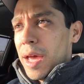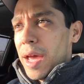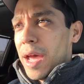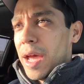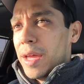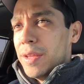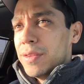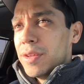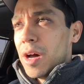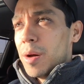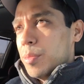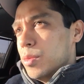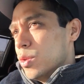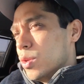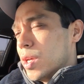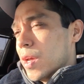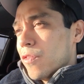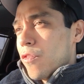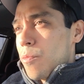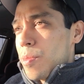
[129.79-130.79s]
and um,
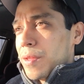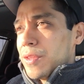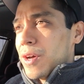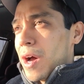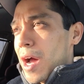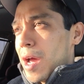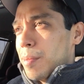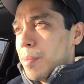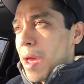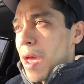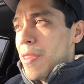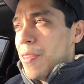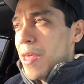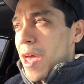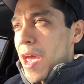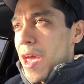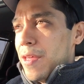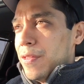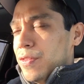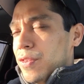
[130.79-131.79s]
you give him the time.
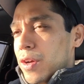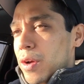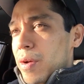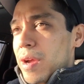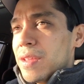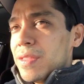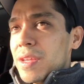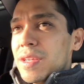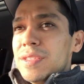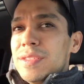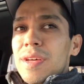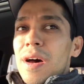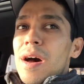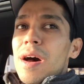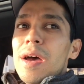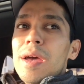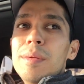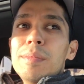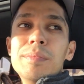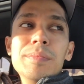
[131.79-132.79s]
And, and during this
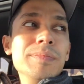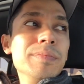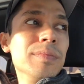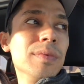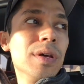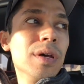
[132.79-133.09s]
time,